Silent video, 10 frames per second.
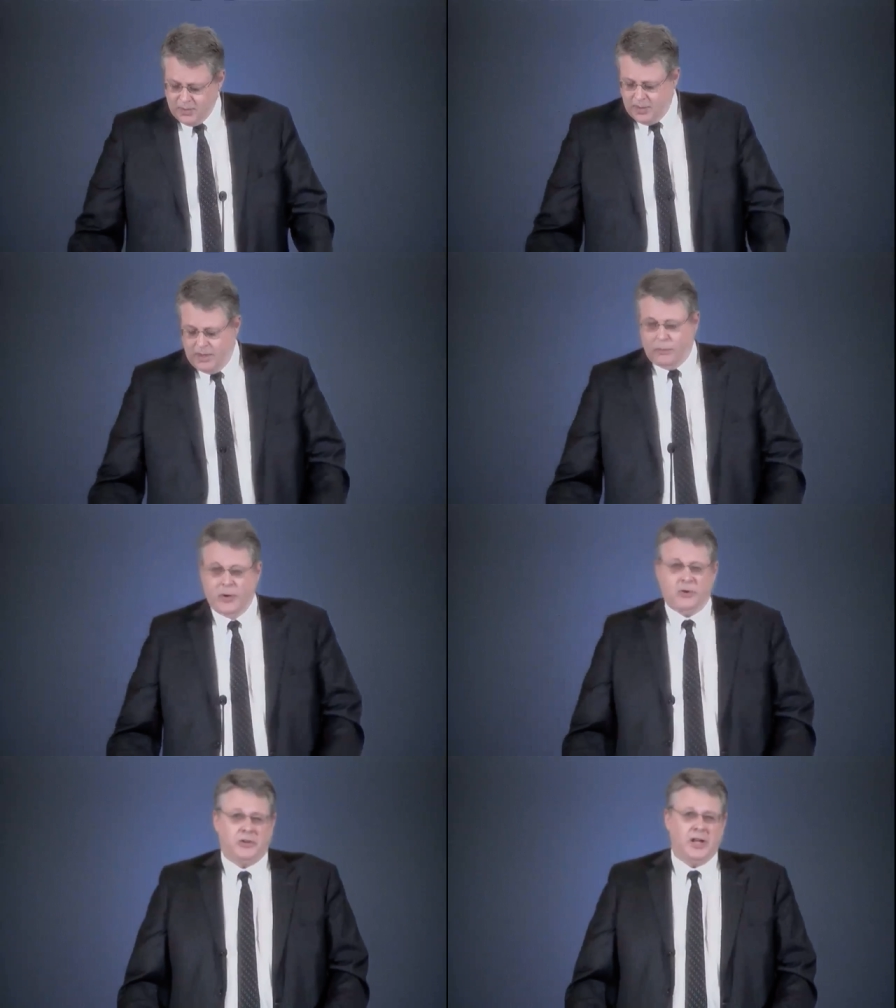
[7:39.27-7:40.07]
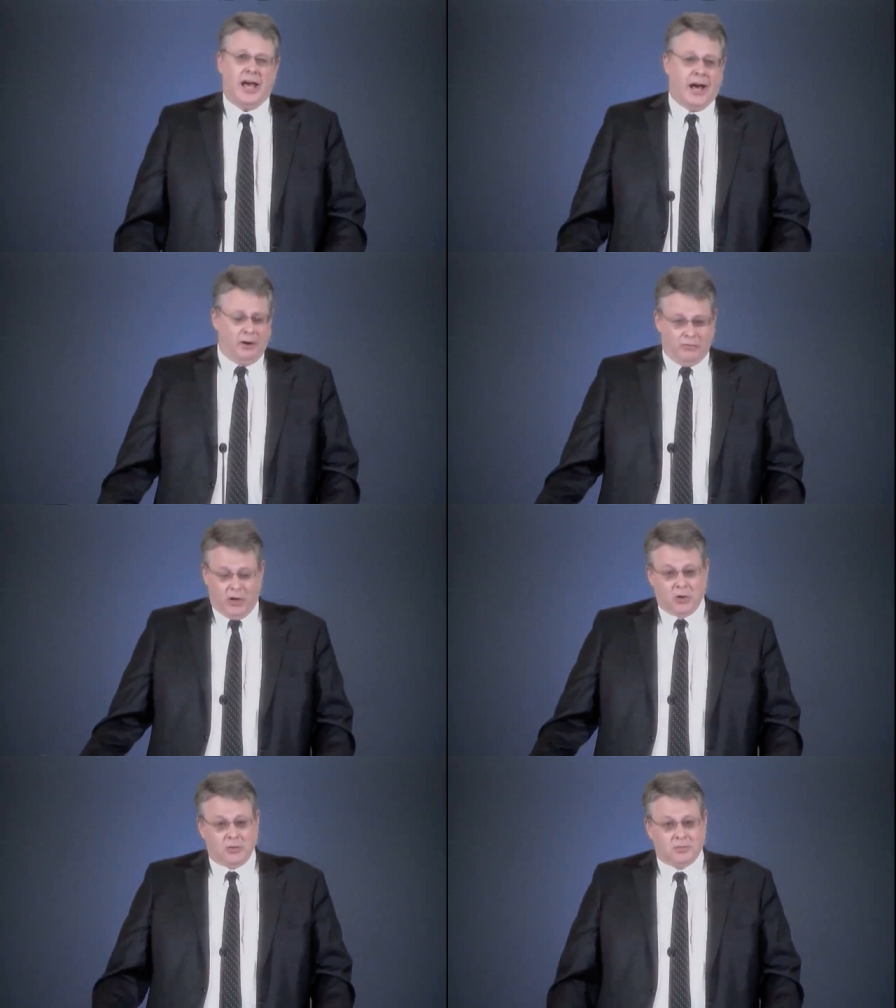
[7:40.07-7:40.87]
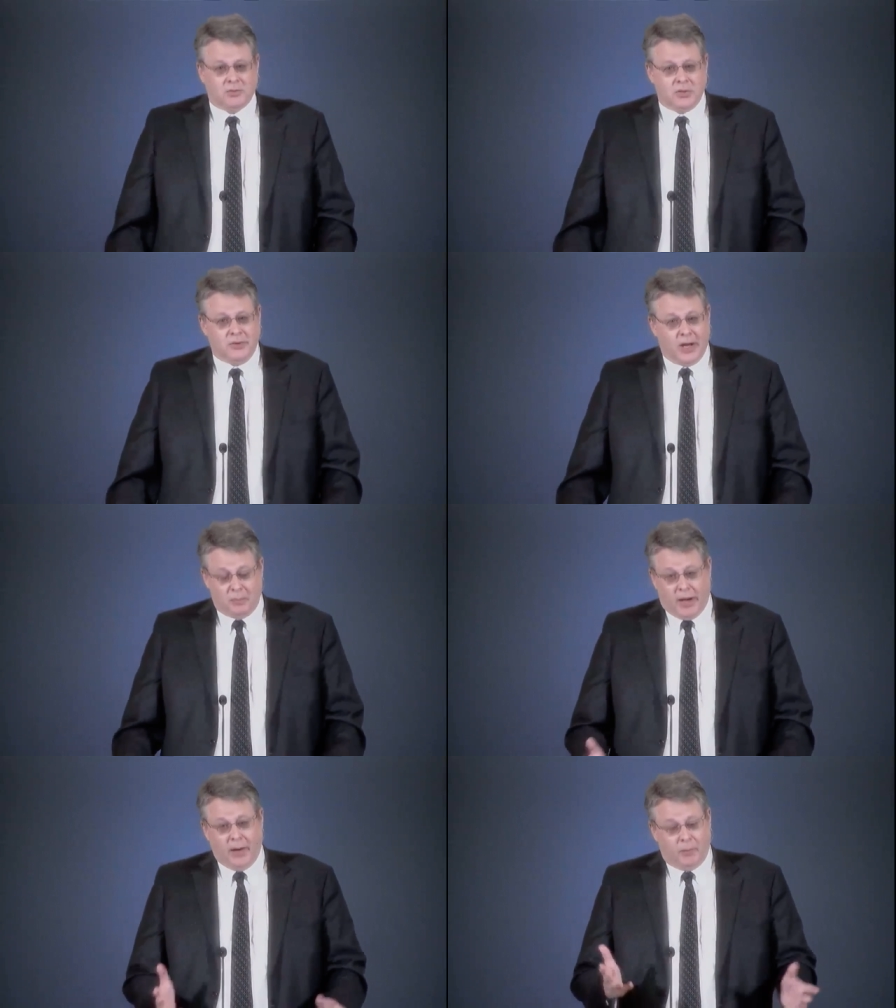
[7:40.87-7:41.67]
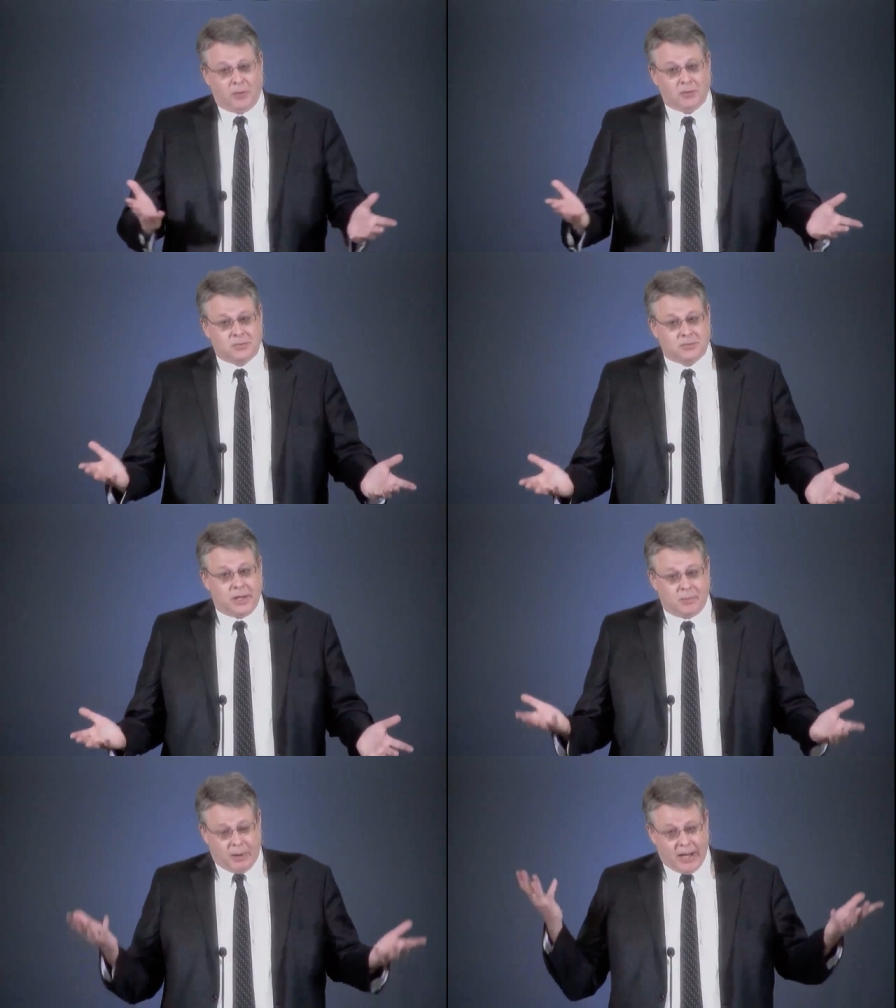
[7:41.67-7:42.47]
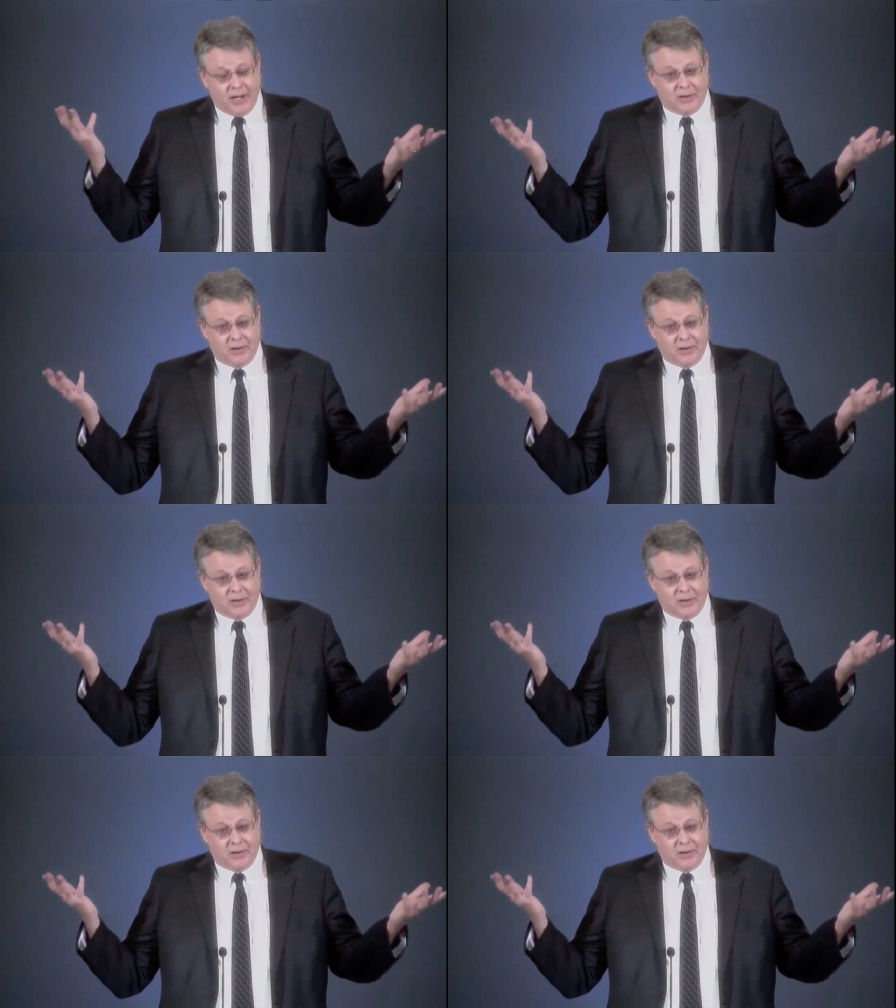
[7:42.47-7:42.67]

we don't tell you how to vote. You've got a Bible and a mind.